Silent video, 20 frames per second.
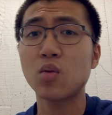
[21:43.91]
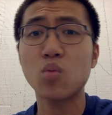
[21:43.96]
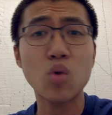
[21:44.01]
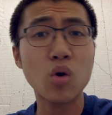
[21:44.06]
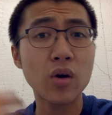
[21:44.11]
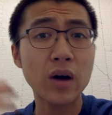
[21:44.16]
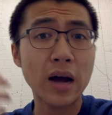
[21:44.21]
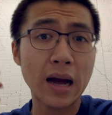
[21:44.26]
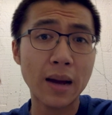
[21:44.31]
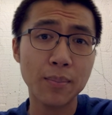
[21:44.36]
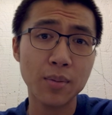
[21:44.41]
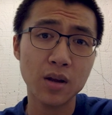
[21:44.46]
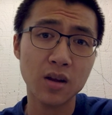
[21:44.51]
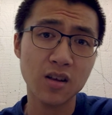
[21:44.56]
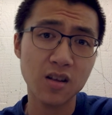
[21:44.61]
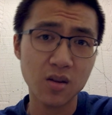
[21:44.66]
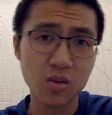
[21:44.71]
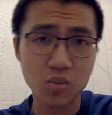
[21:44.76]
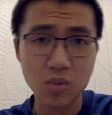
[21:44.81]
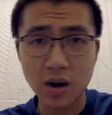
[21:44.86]
won't happen
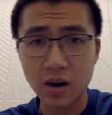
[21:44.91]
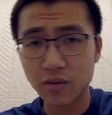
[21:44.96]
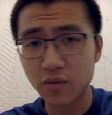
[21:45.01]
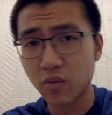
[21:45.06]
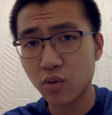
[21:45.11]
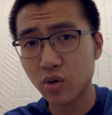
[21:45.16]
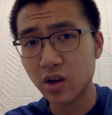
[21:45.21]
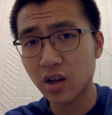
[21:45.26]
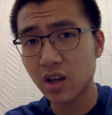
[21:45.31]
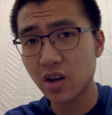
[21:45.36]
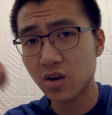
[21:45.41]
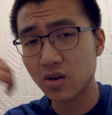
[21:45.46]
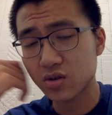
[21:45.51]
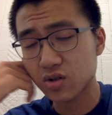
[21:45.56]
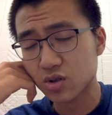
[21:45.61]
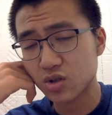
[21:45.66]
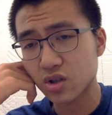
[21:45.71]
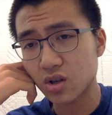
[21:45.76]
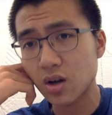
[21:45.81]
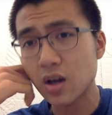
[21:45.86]
in around 40 years or
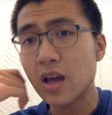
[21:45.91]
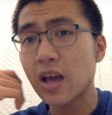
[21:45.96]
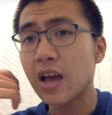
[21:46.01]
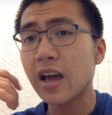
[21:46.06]
so.